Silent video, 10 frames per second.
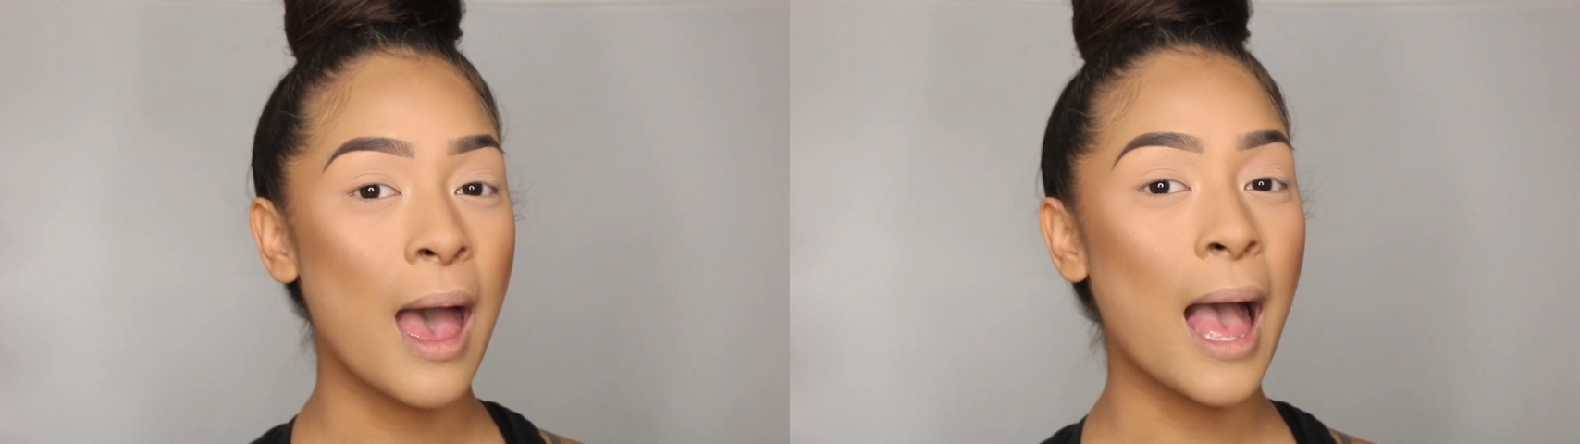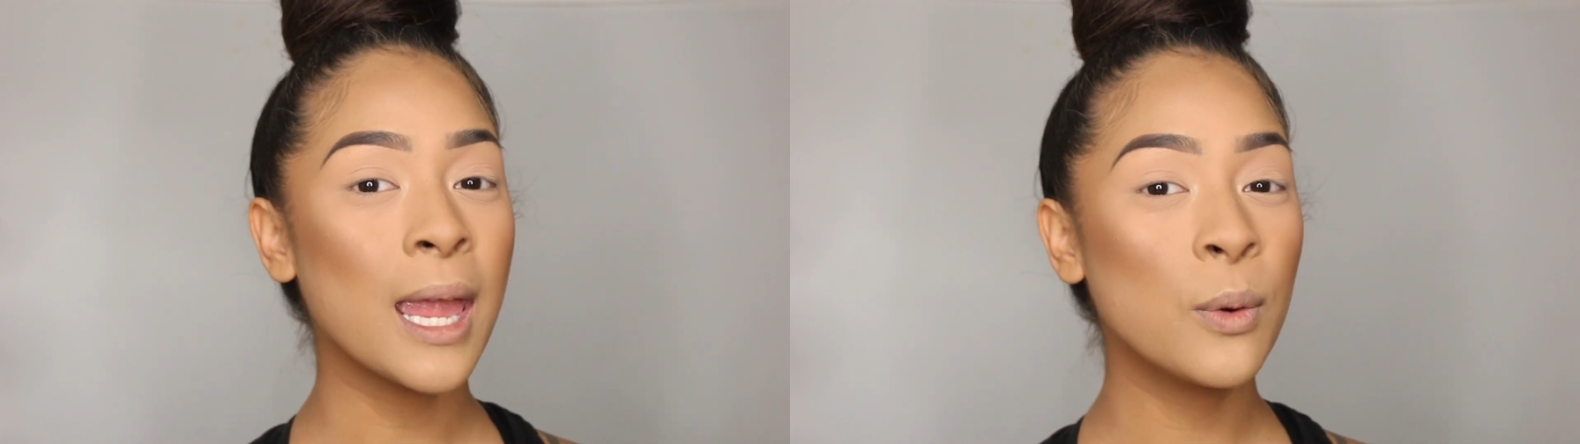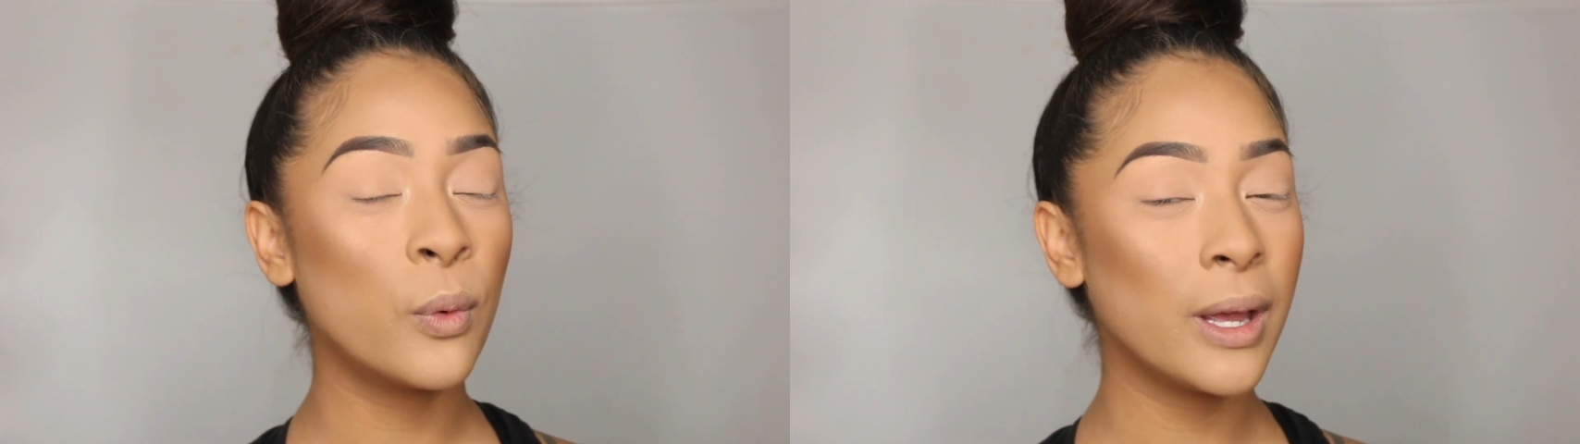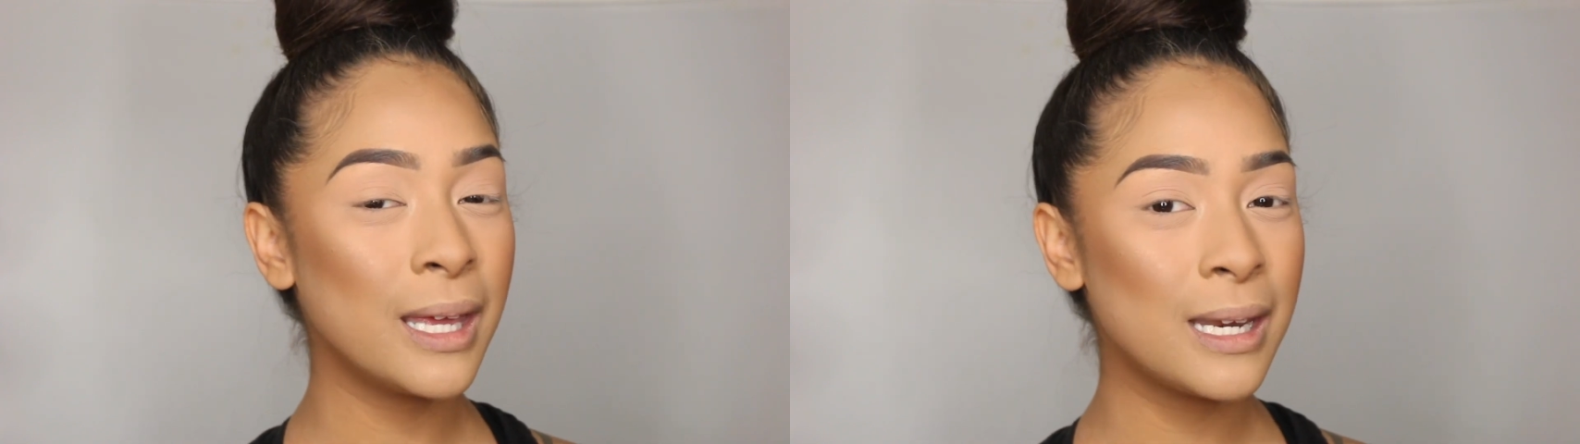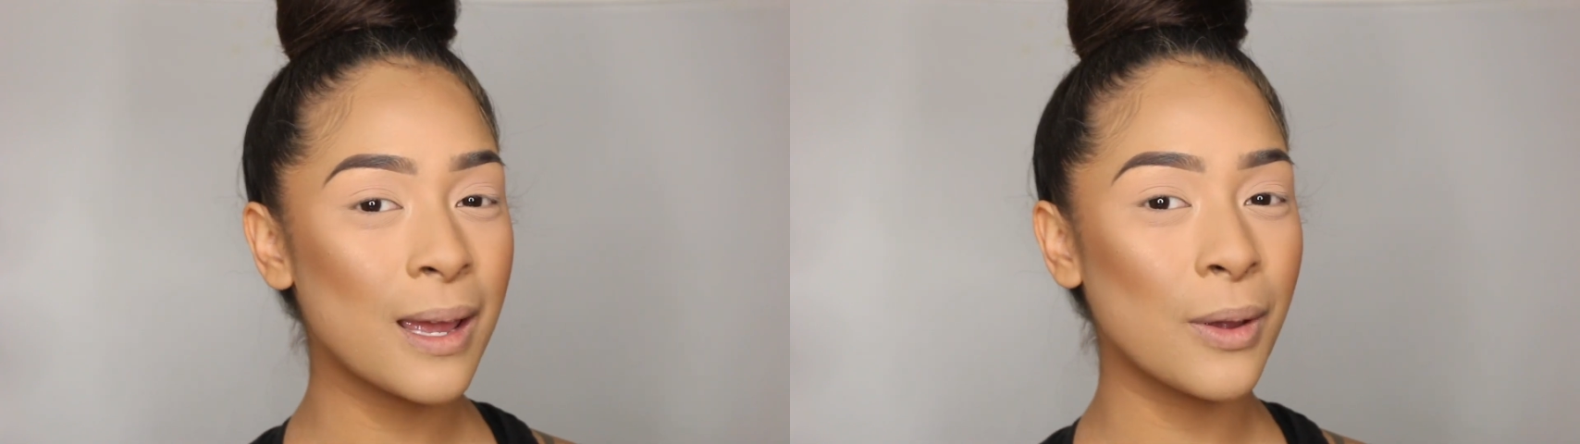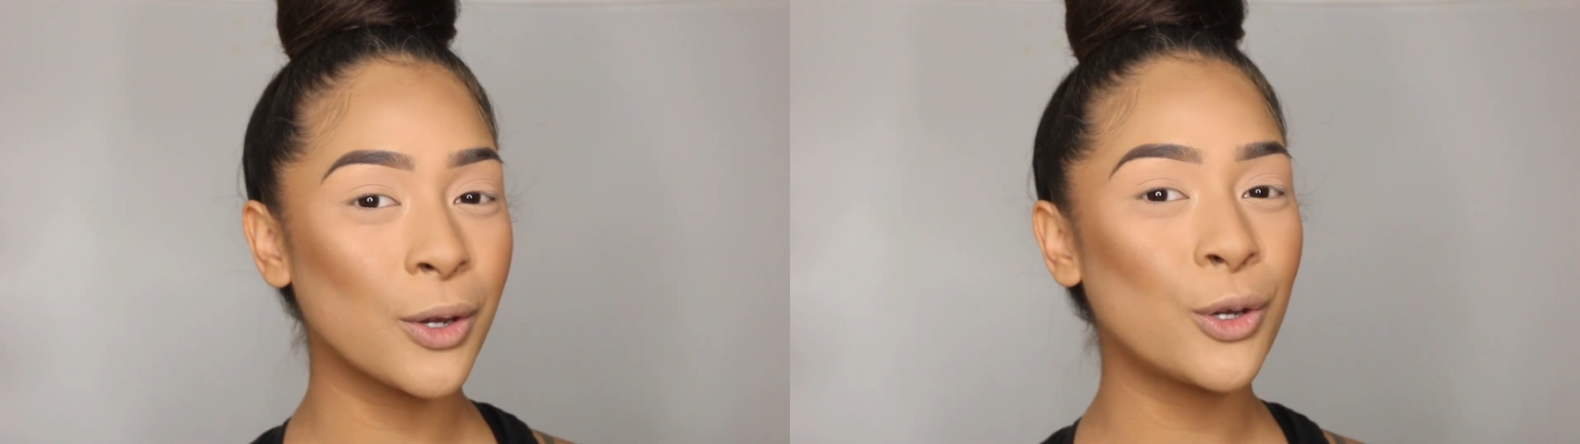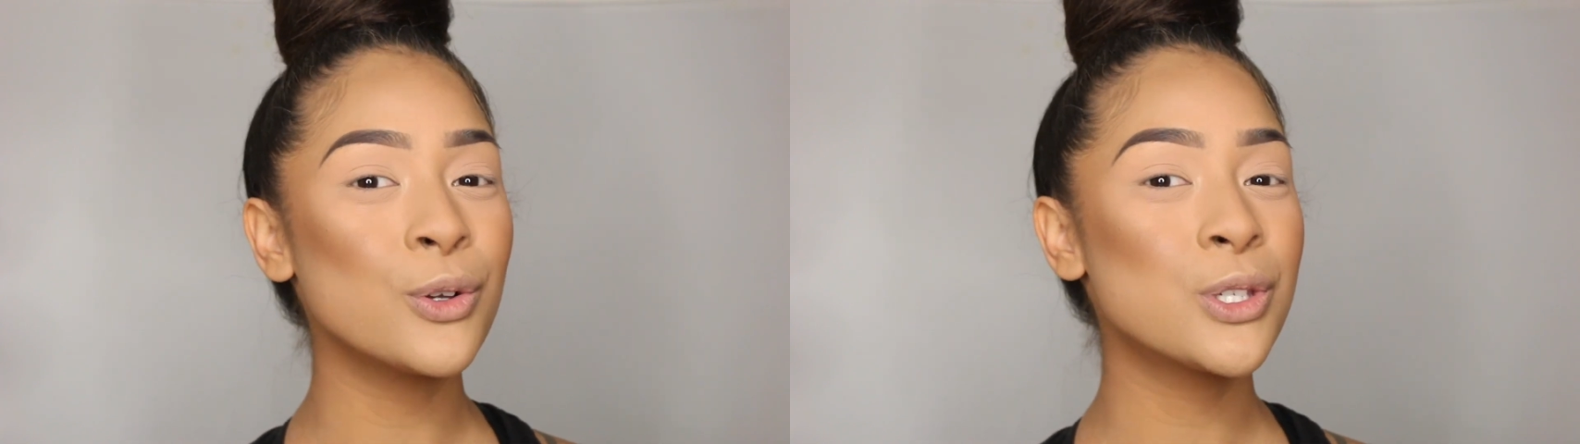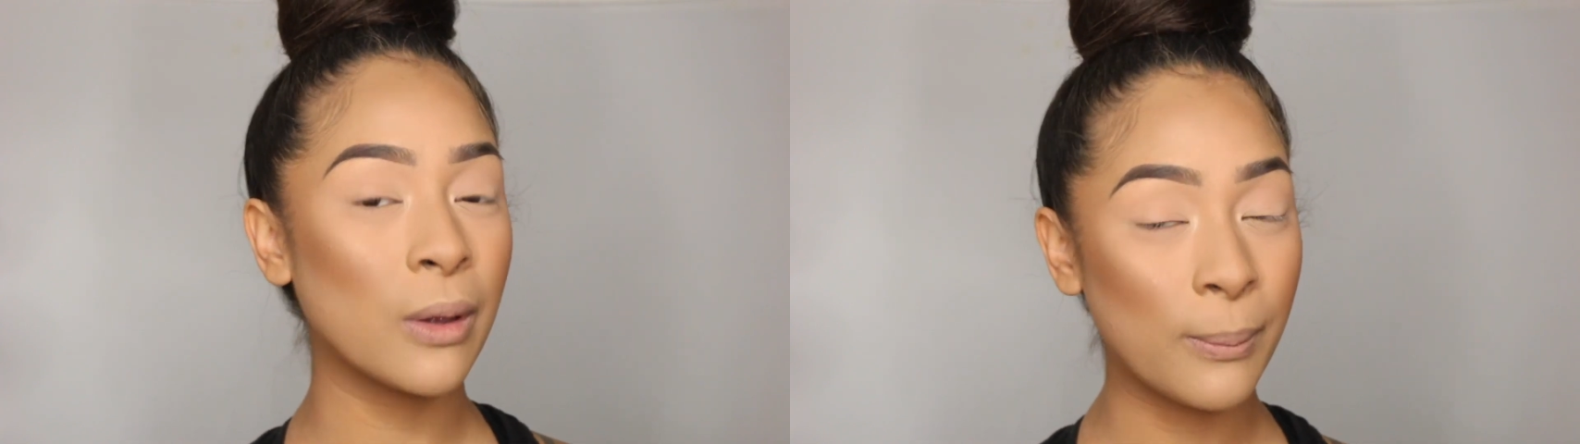I would
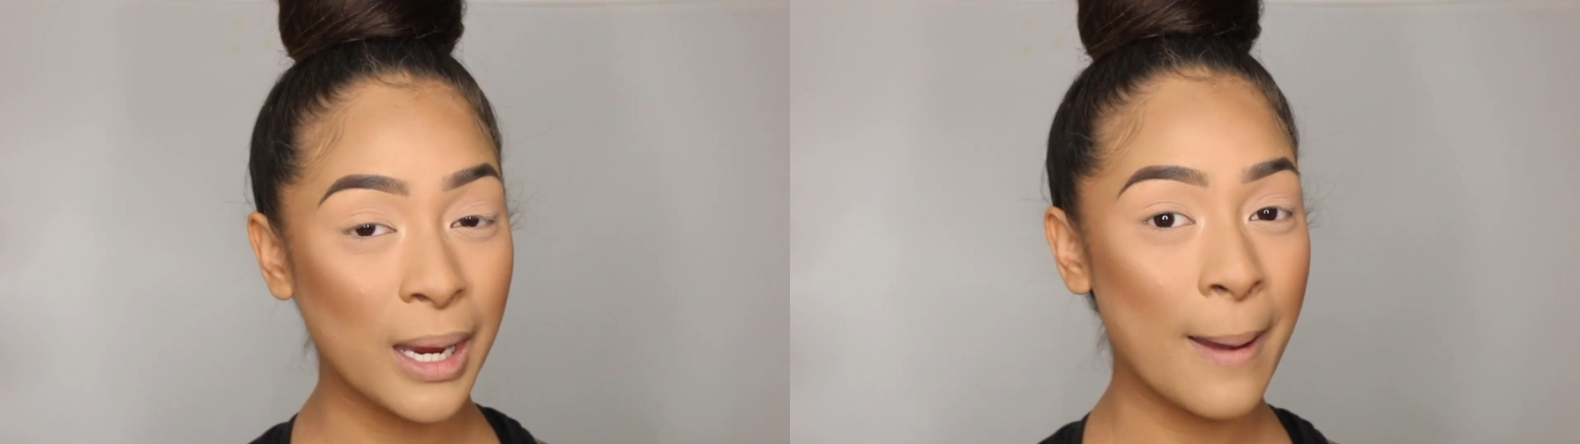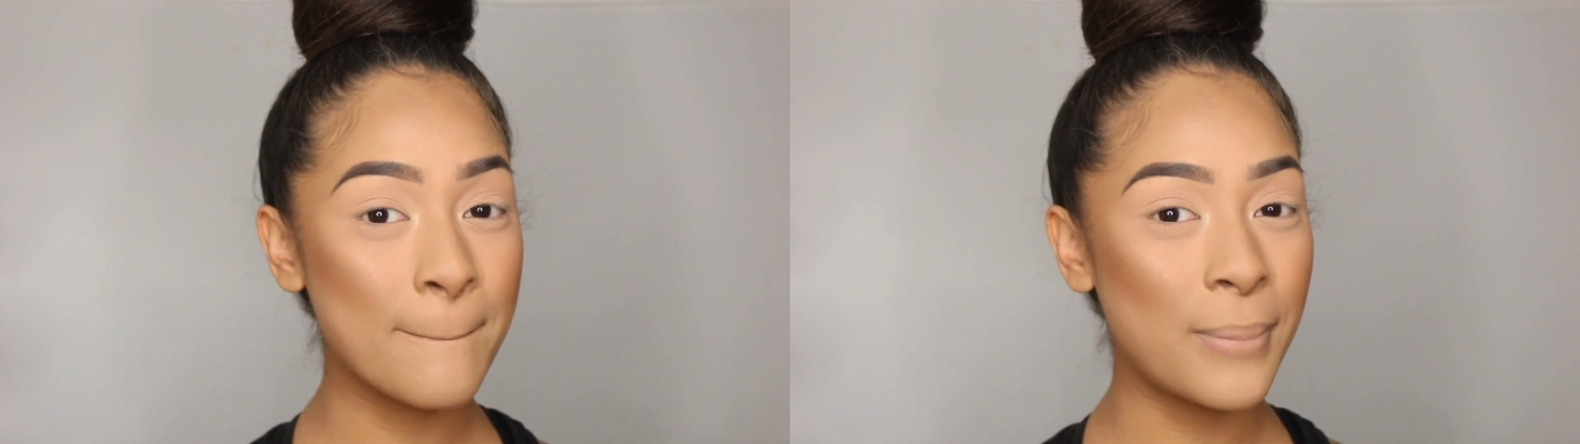go swimming,